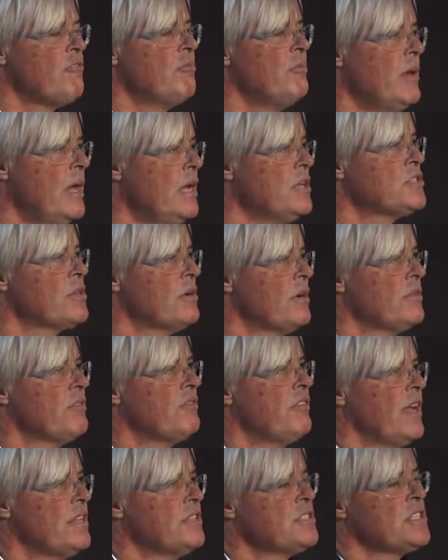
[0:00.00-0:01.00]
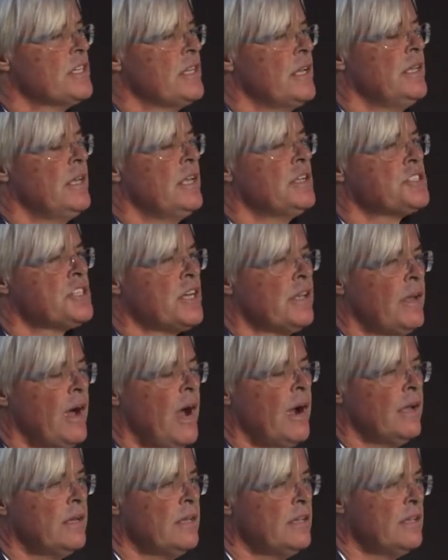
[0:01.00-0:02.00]
major advance in
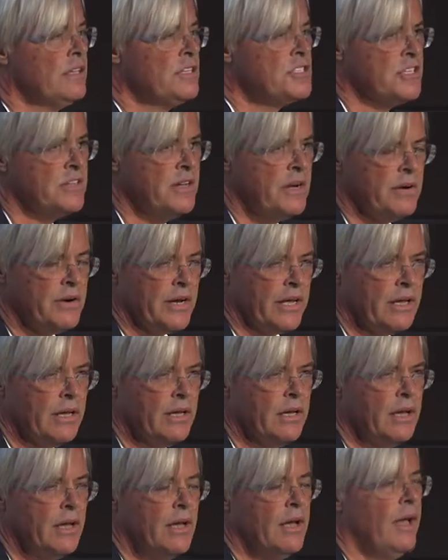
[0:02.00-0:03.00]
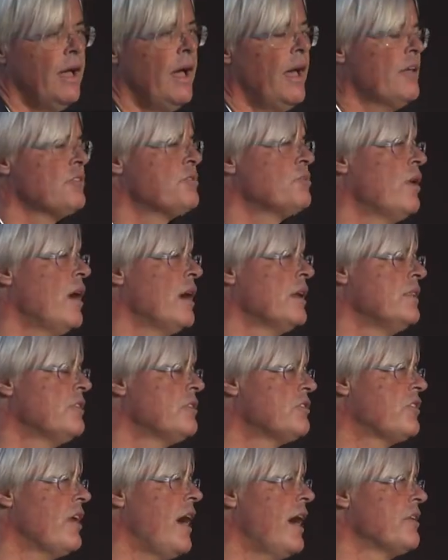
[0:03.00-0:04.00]
engineering as well in
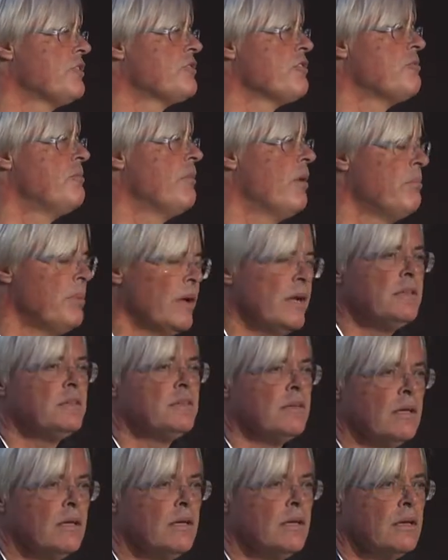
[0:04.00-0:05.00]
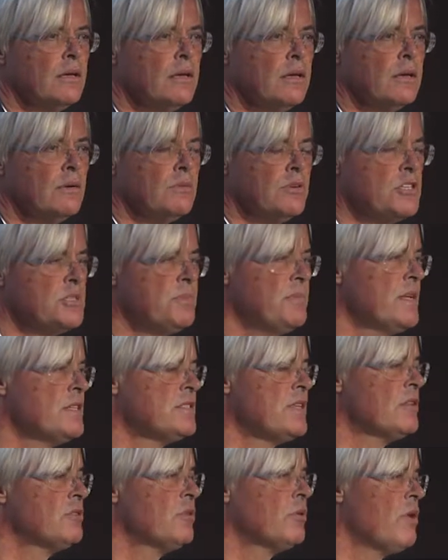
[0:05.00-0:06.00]
science of mobility, which means
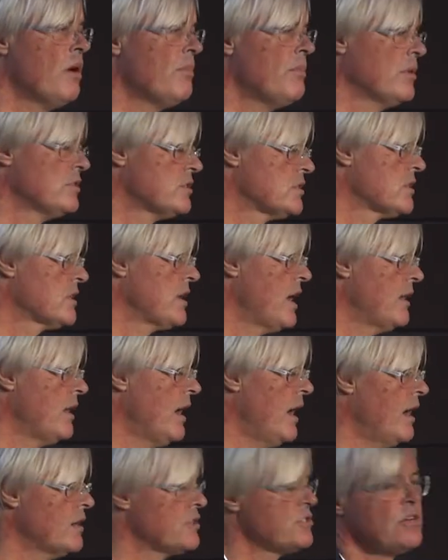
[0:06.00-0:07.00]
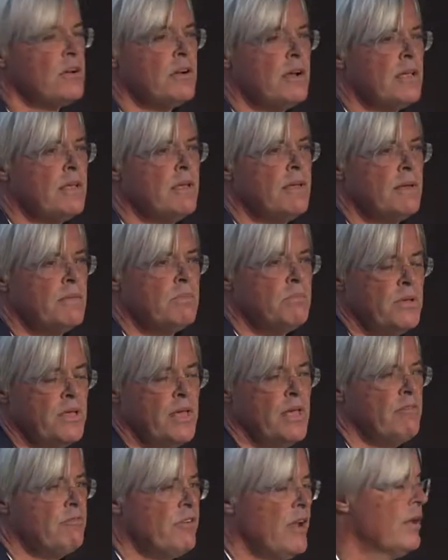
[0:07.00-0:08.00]
that the robots can actually
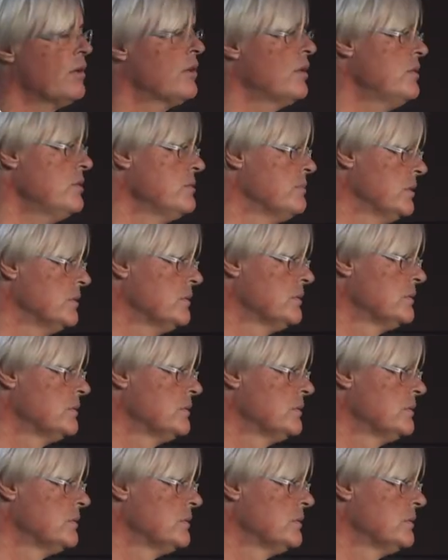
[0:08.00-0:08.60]
behave like a human.